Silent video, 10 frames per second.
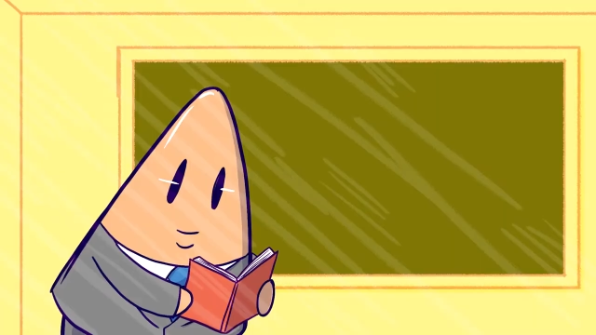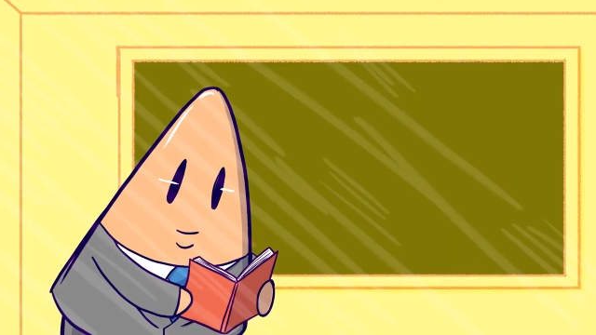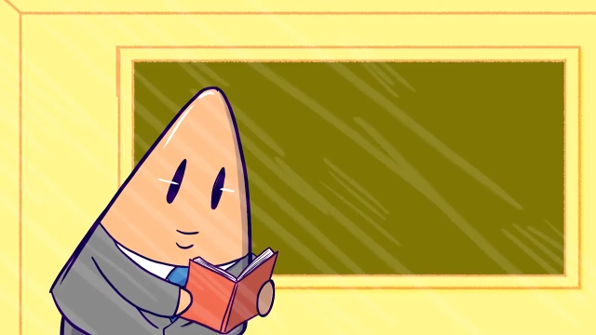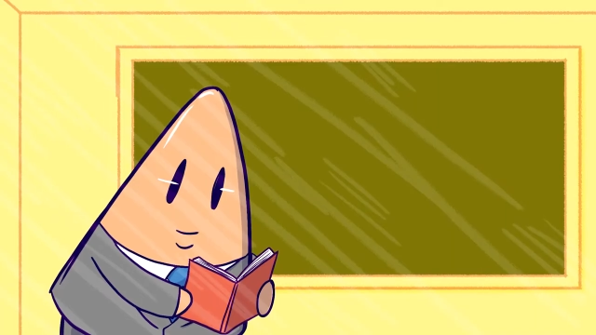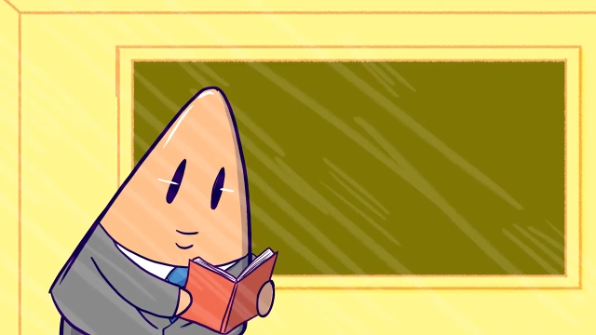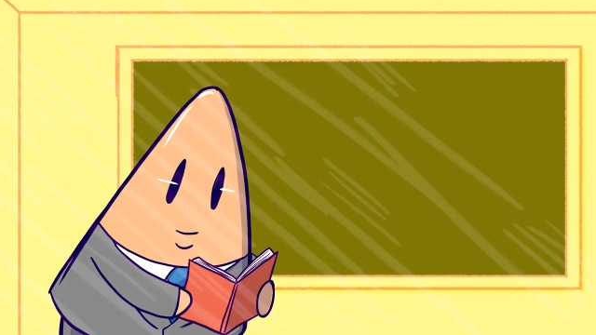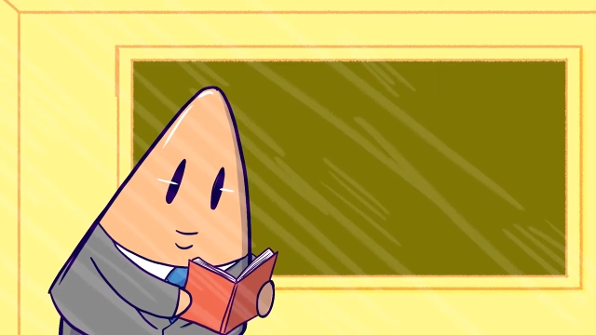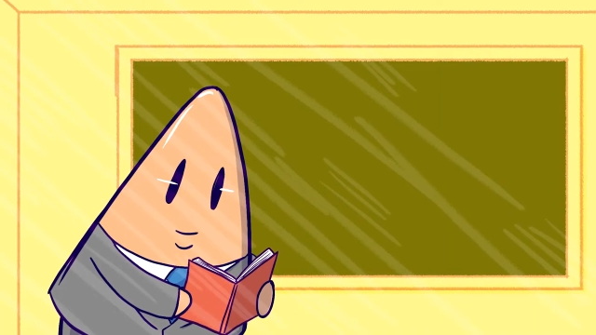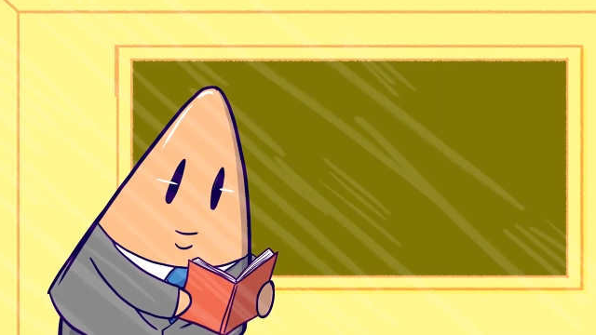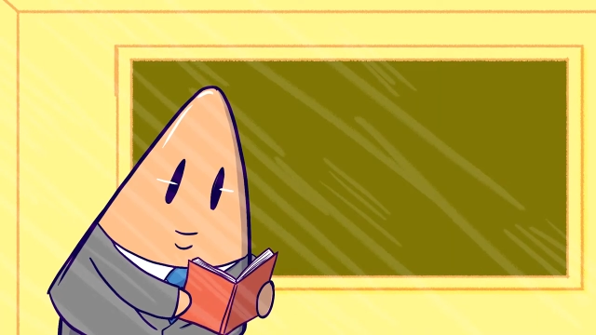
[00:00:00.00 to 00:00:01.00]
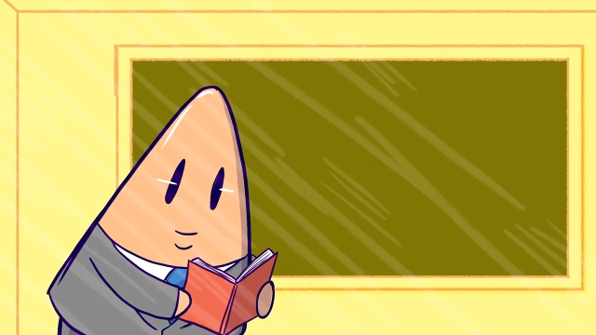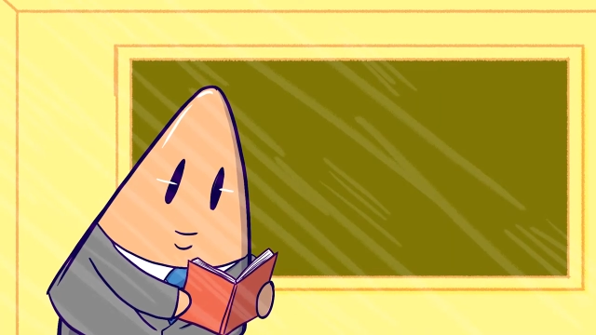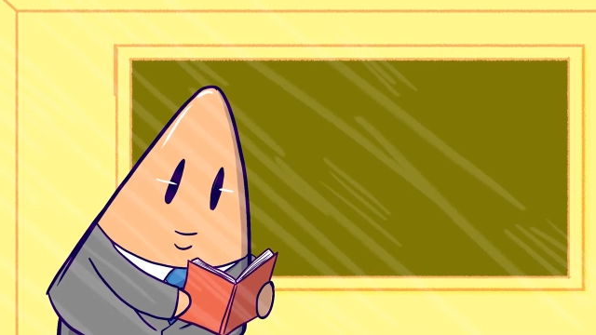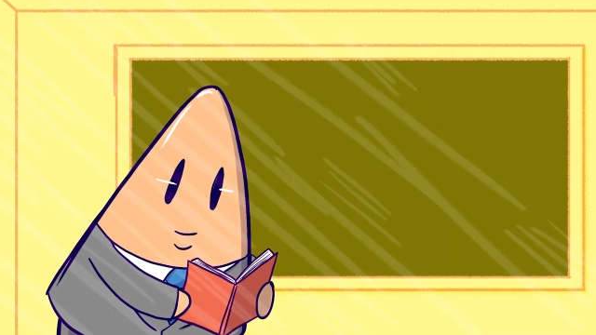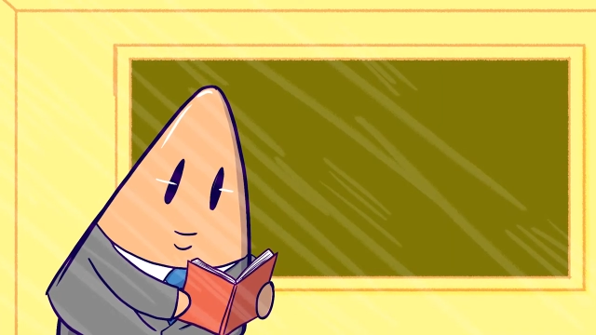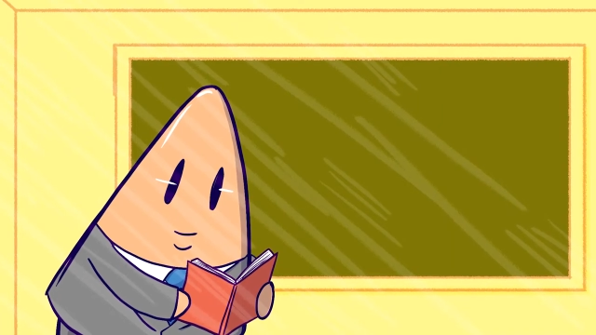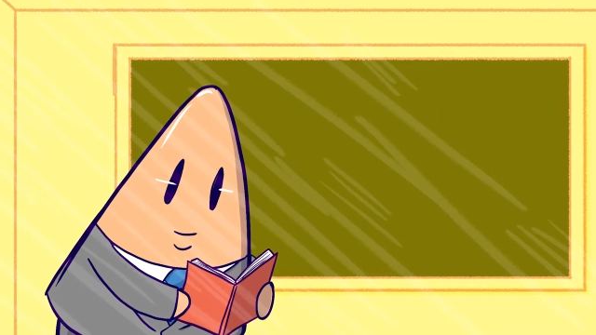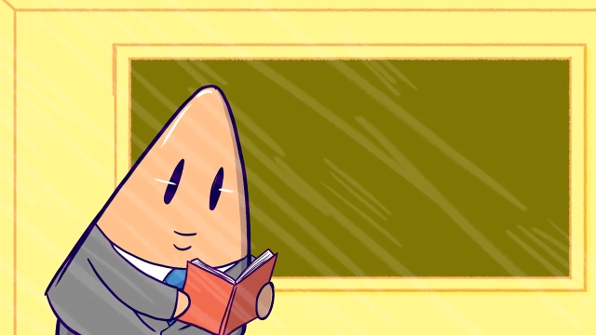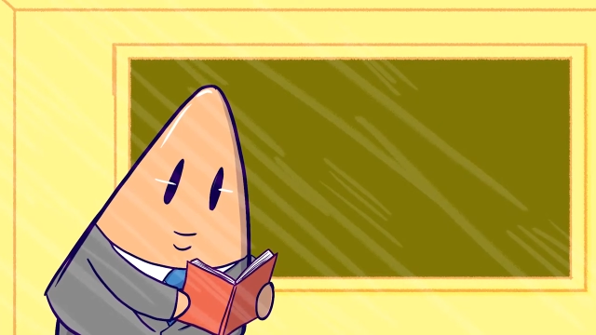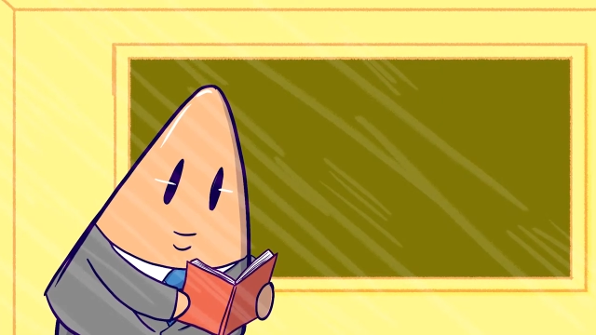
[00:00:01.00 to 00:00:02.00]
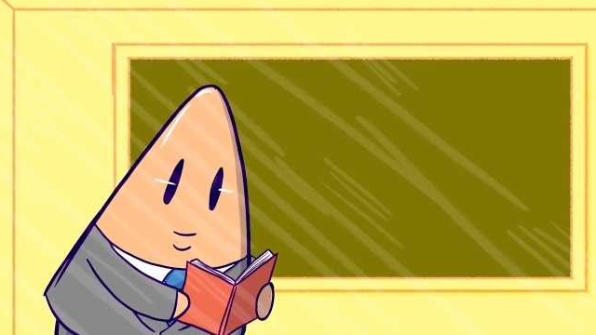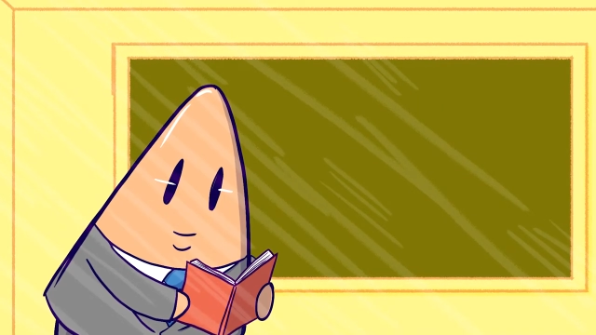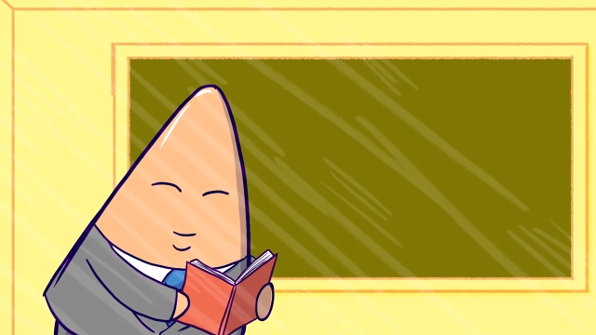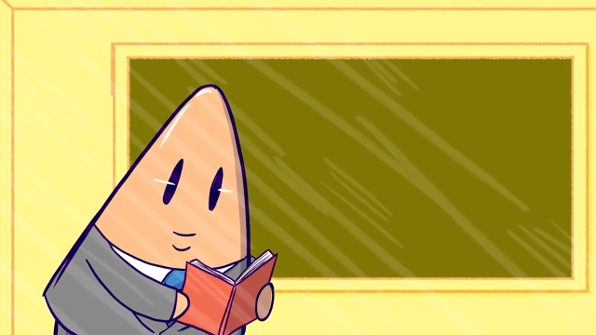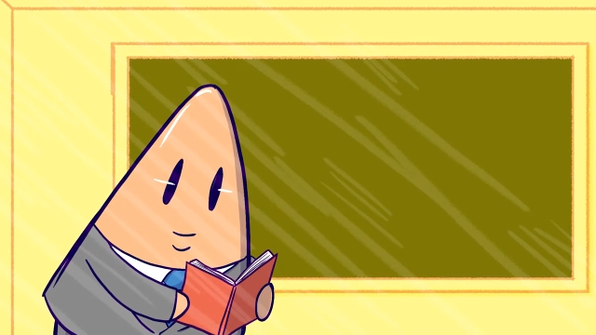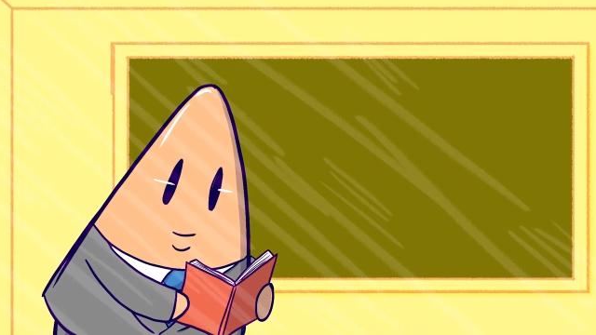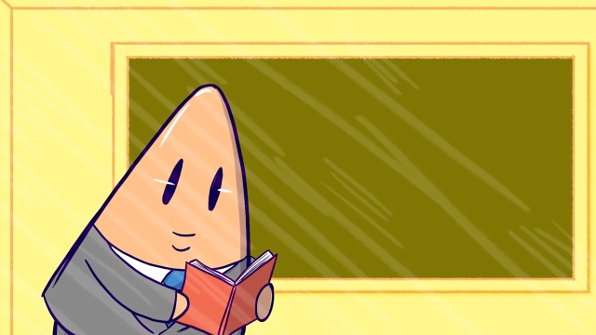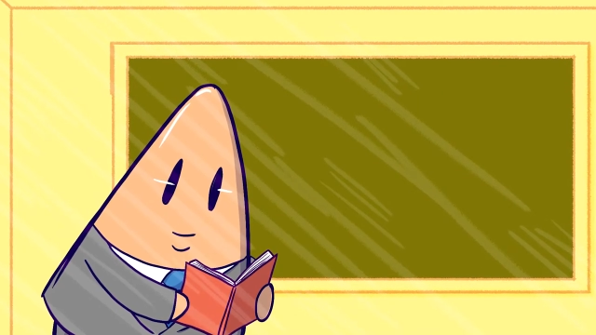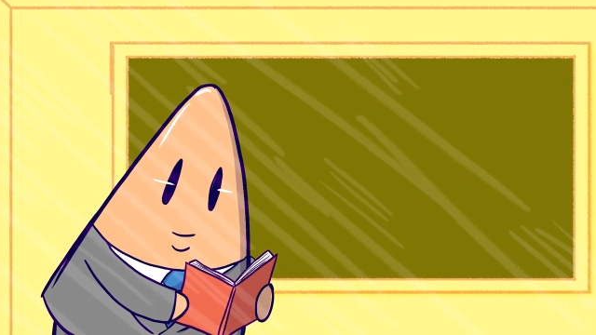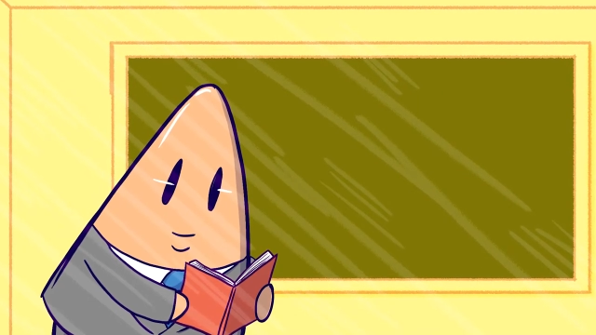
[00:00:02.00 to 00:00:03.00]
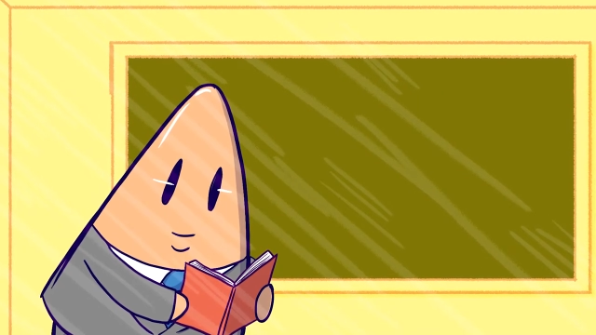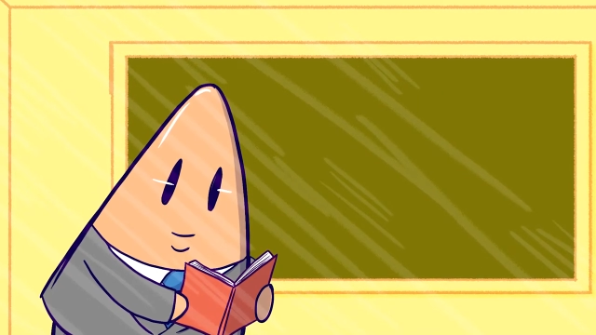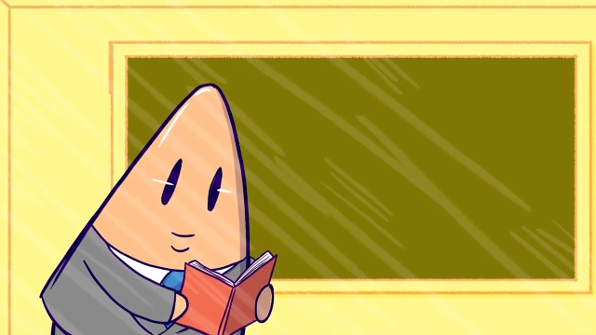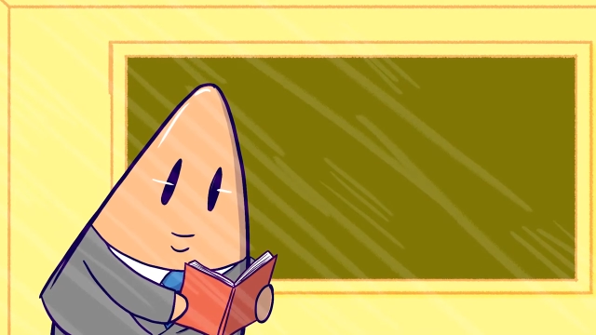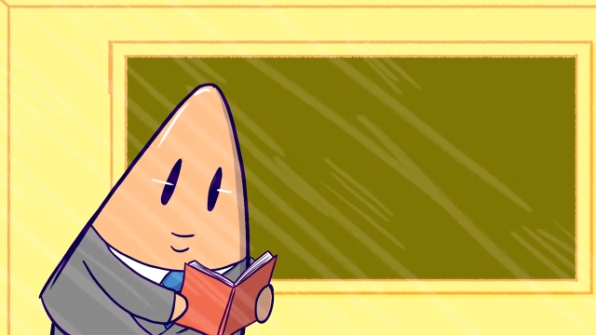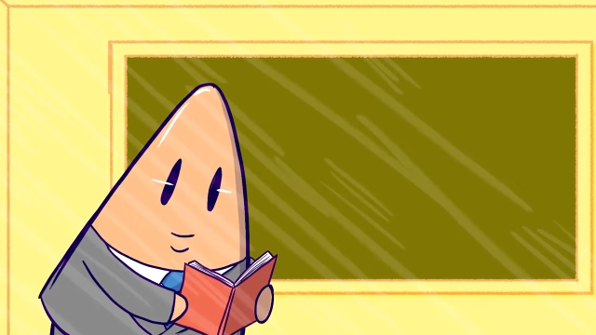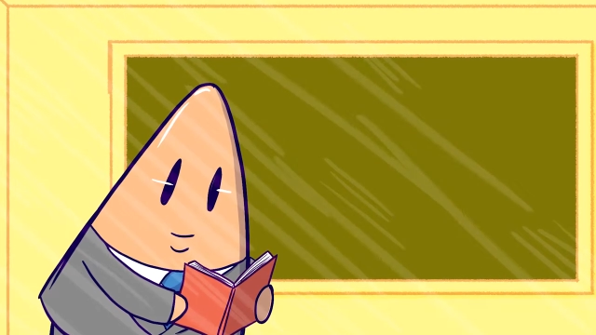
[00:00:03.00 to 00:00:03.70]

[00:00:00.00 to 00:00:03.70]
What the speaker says: No face is visible, so there are no lips to read.